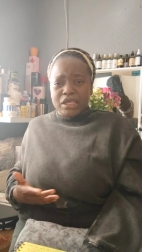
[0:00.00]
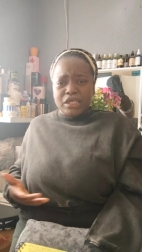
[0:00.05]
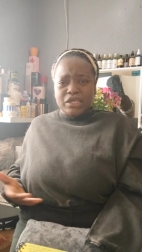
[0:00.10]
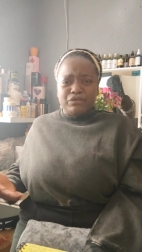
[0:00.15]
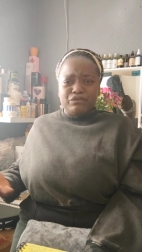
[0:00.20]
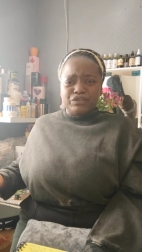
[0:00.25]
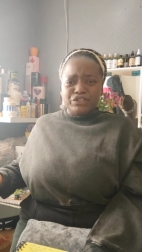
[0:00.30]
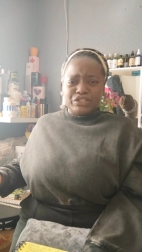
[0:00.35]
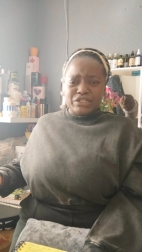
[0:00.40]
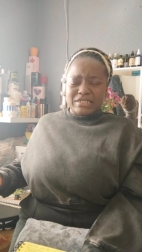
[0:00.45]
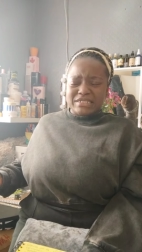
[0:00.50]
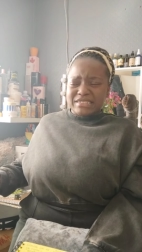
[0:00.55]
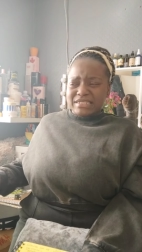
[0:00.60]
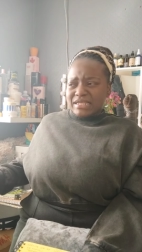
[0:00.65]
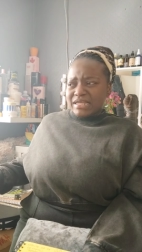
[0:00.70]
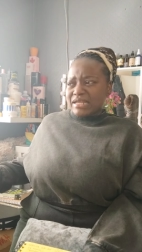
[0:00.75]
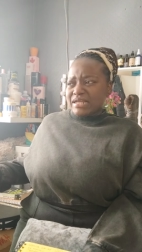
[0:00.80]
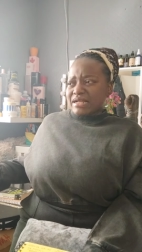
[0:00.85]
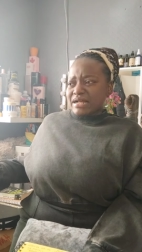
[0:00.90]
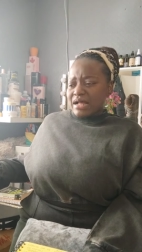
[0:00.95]
he was just
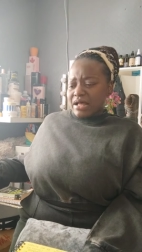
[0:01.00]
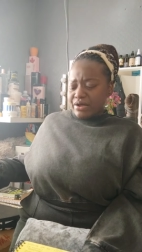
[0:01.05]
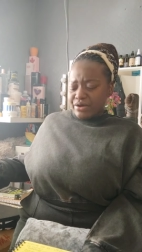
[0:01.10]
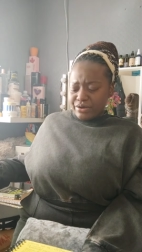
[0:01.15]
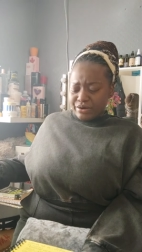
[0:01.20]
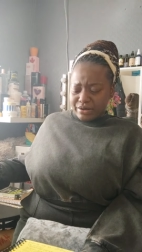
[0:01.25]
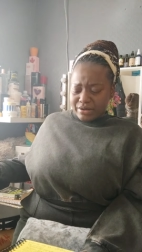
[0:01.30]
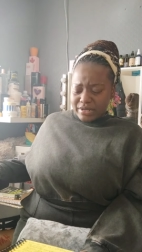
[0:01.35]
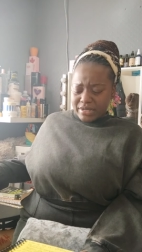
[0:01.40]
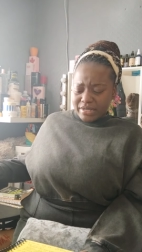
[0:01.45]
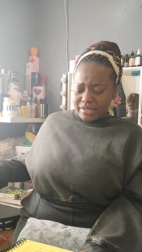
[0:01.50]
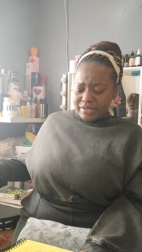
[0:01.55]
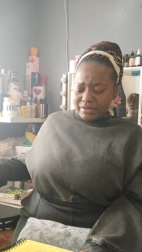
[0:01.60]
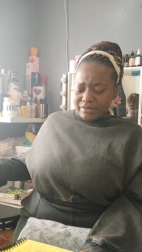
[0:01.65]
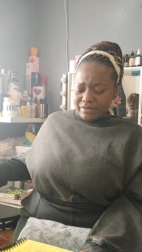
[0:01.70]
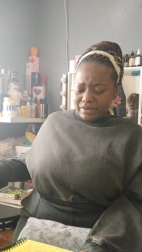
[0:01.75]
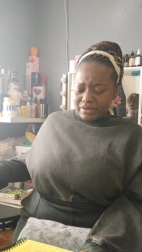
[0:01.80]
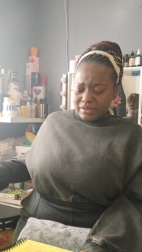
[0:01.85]
sitting at her like